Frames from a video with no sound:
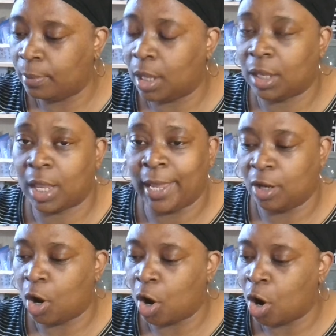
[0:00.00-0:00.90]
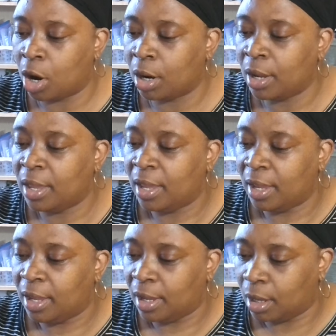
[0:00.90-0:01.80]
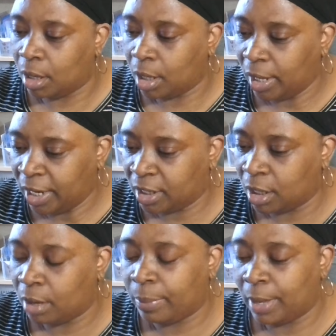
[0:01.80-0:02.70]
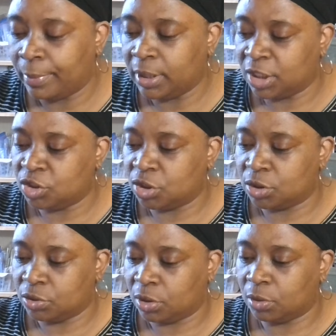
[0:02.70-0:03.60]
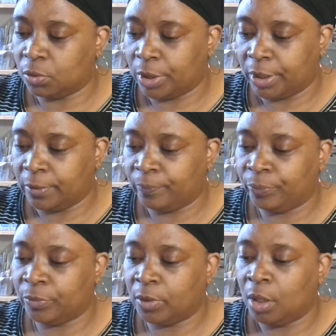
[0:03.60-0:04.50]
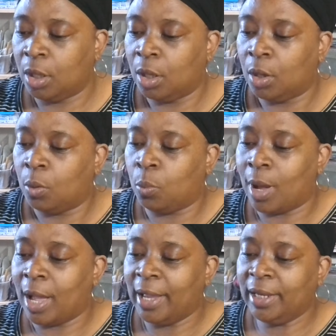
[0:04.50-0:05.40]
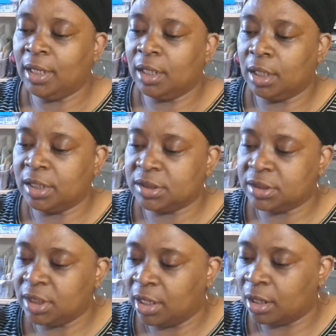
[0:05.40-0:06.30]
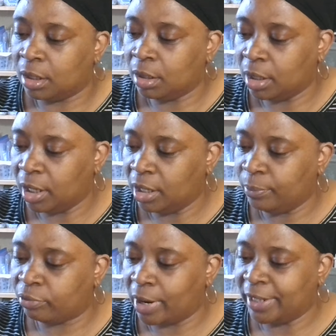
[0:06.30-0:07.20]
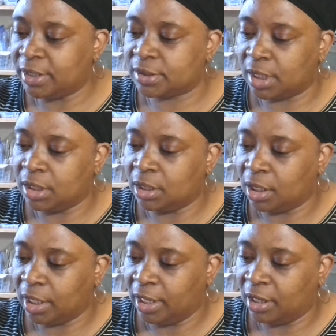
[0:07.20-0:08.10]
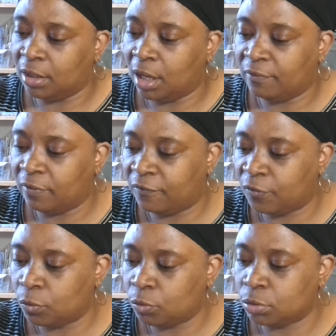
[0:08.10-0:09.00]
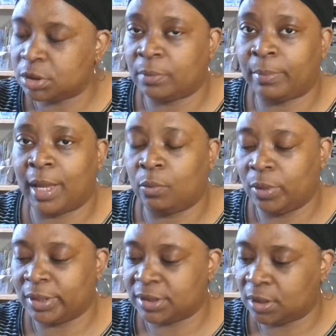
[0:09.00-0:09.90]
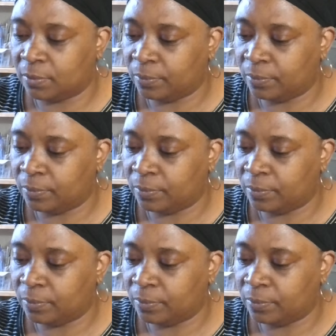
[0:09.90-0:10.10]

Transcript: alike are an abomination to the Lord. Why is there a price in the land of a fool to buy wisdom,